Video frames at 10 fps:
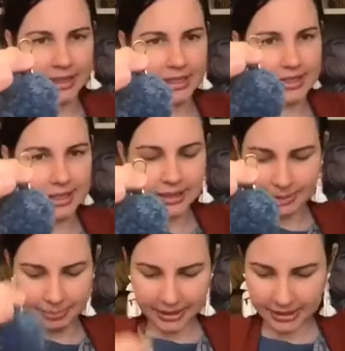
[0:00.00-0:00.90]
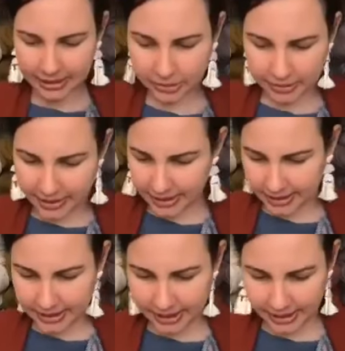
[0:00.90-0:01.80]
there's a clip included in
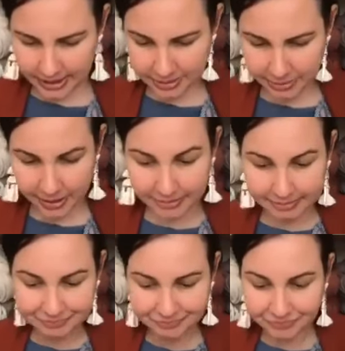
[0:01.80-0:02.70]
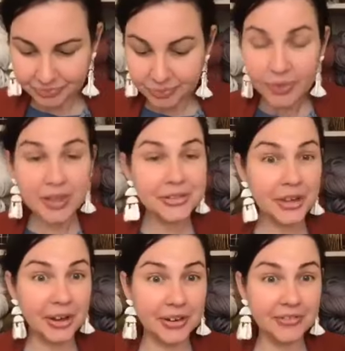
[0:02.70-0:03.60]
the kit as well.
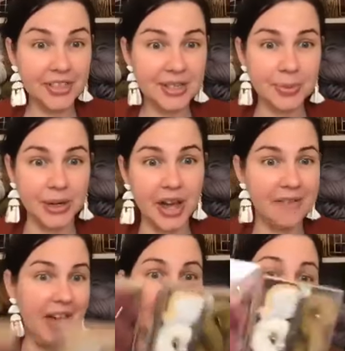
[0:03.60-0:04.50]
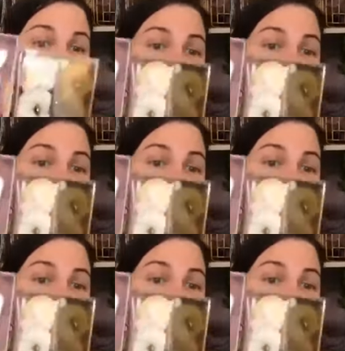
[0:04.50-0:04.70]
So for this one, I've actually